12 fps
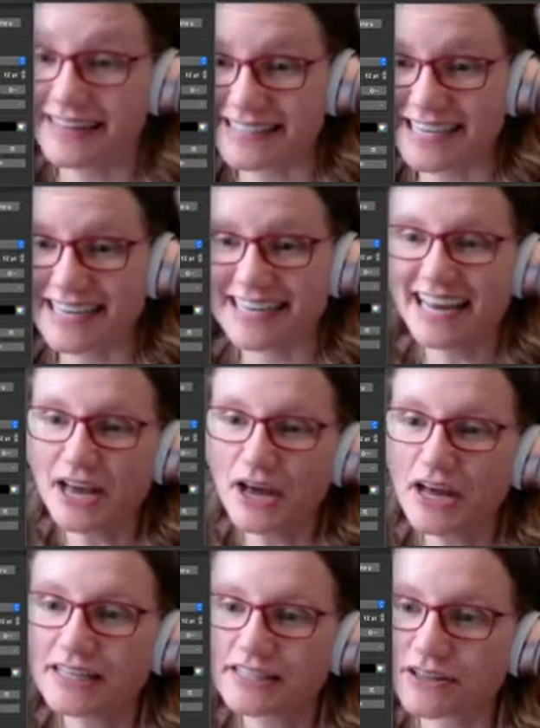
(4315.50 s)
That's it.
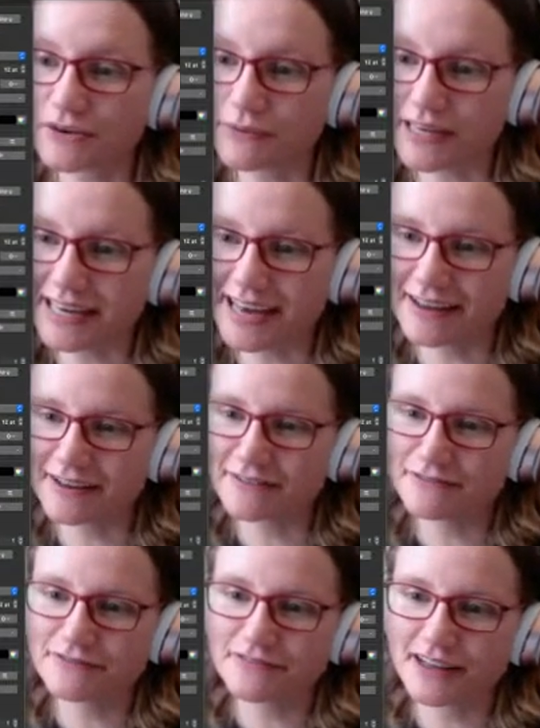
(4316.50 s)
So we
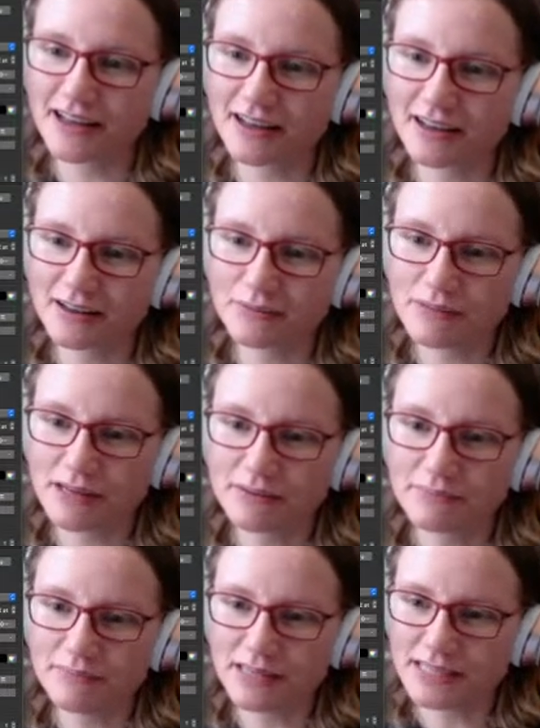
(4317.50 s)
have
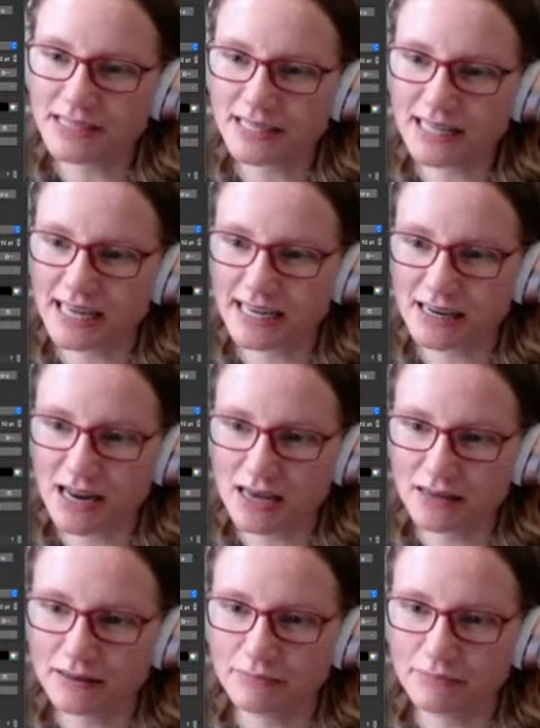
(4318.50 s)
Mislaine